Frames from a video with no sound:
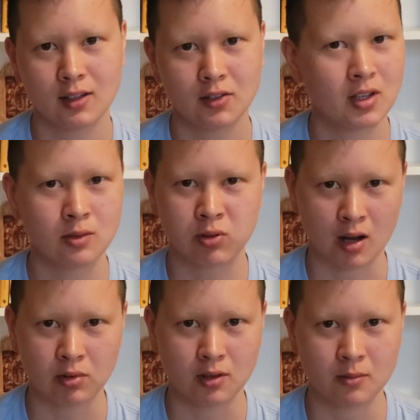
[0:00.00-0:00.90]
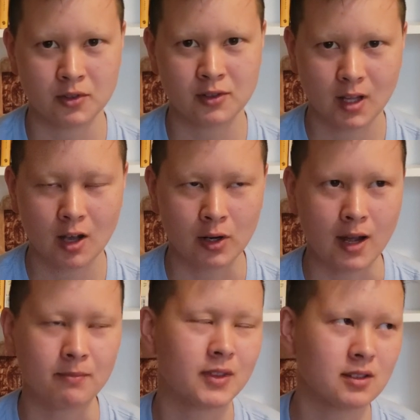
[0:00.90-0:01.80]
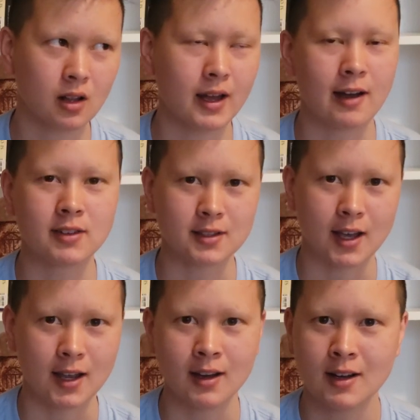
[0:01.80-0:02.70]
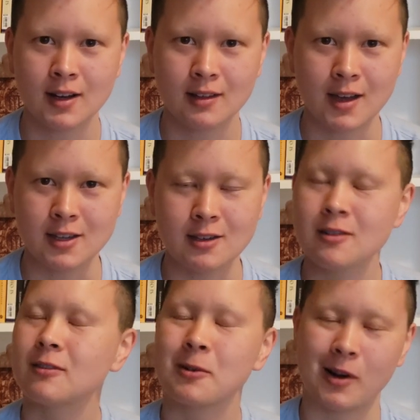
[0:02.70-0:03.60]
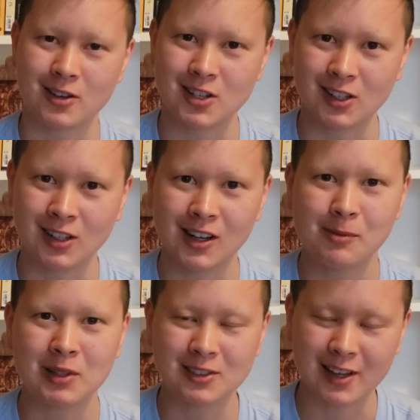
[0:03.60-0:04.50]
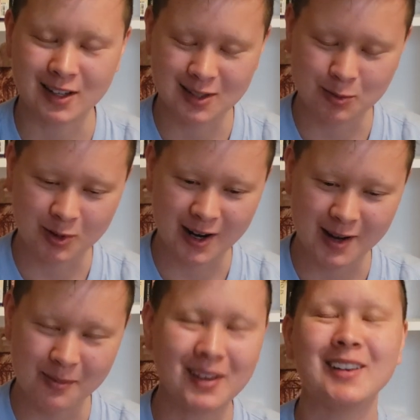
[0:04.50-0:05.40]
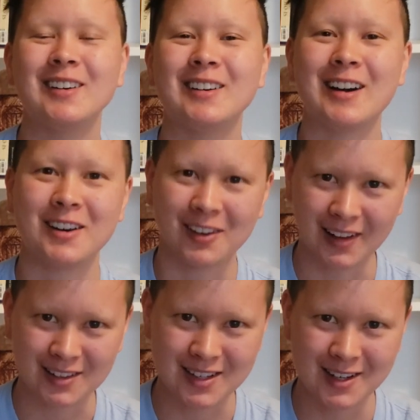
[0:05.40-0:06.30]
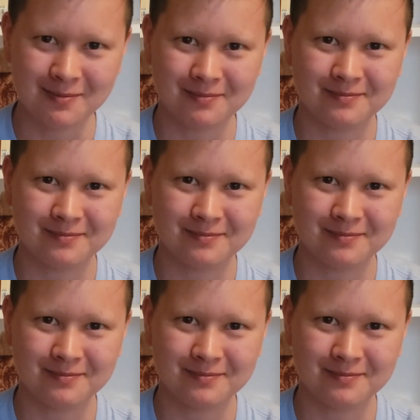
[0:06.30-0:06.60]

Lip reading: Such problems. Okay, that's all I have to say. Thank you for watching. Please like and subscribe. Until next time.